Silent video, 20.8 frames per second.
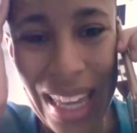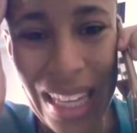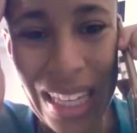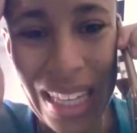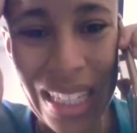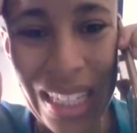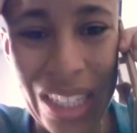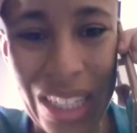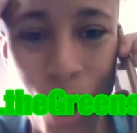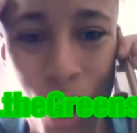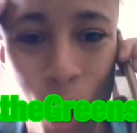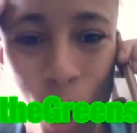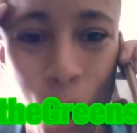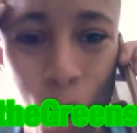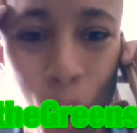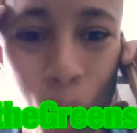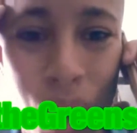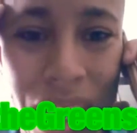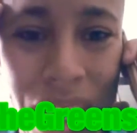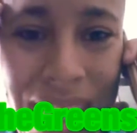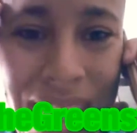all the
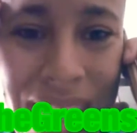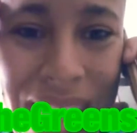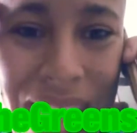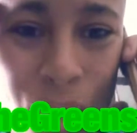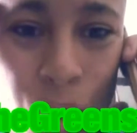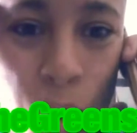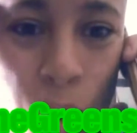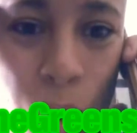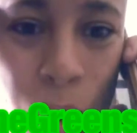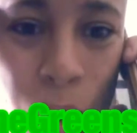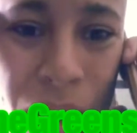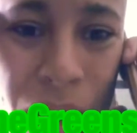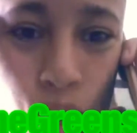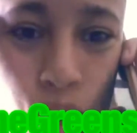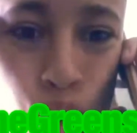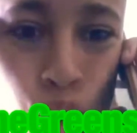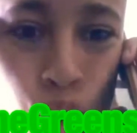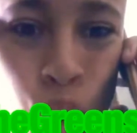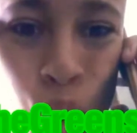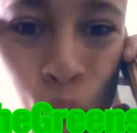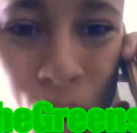greens,
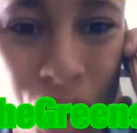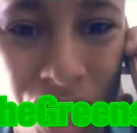312.